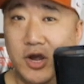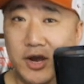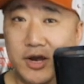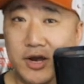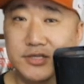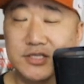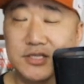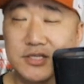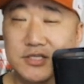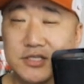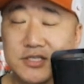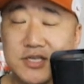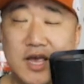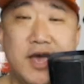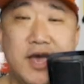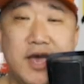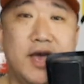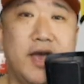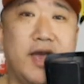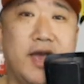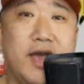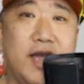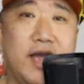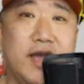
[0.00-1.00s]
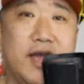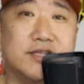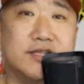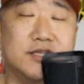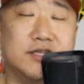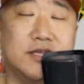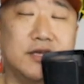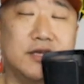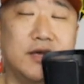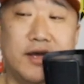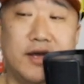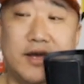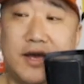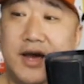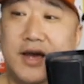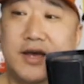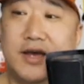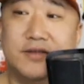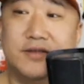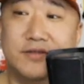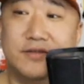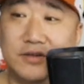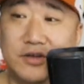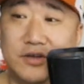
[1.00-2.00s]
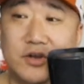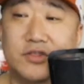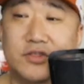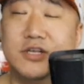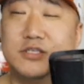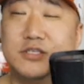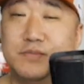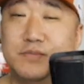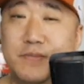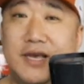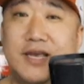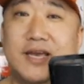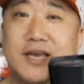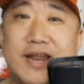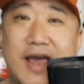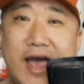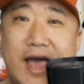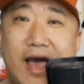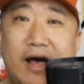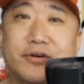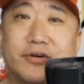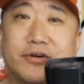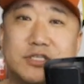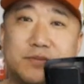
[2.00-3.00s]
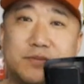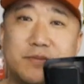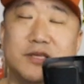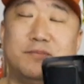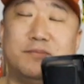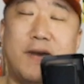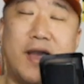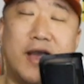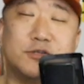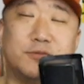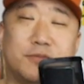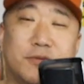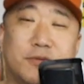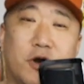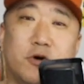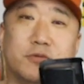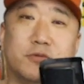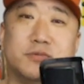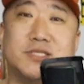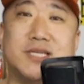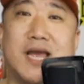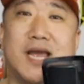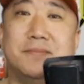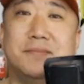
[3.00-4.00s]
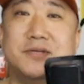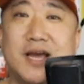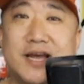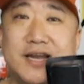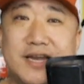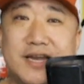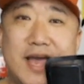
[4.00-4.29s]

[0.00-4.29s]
Kirk Cousins, and could this be an Alex Smith, Patrick Mahomes type